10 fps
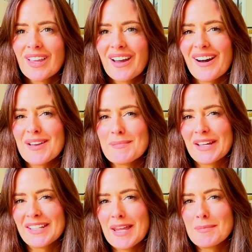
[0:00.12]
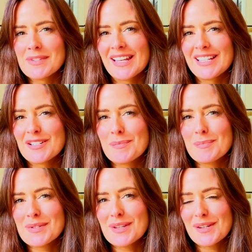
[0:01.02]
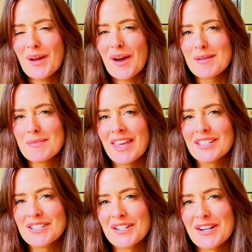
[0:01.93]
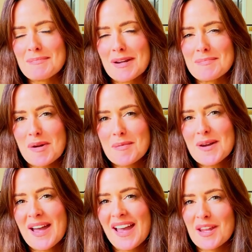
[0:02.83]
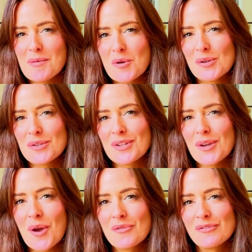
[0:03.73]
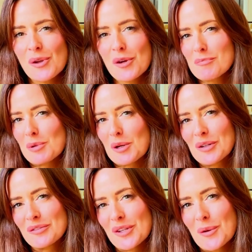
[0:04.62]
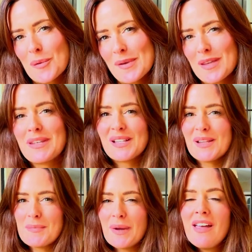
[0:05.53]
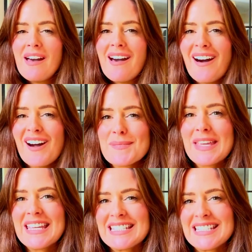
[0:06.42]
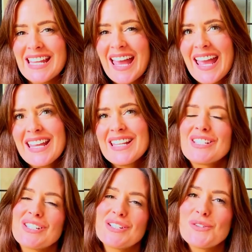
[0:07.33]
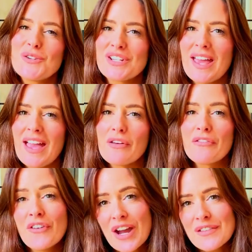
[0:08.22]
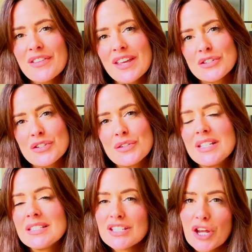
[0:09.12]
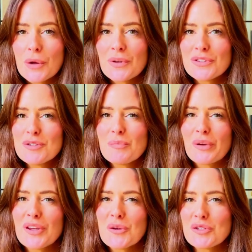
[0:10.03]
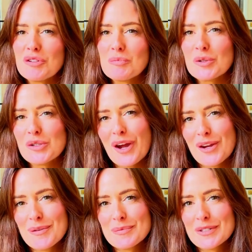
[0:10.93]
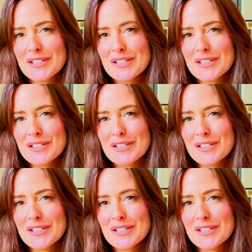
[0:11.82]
Hi, my name's Ellie Thompson. I'm the editor at My Bubba and I'm also a vlogger blogger for Your Baby Club. I'm here today to share the five things you need to know once you bring your newborn home.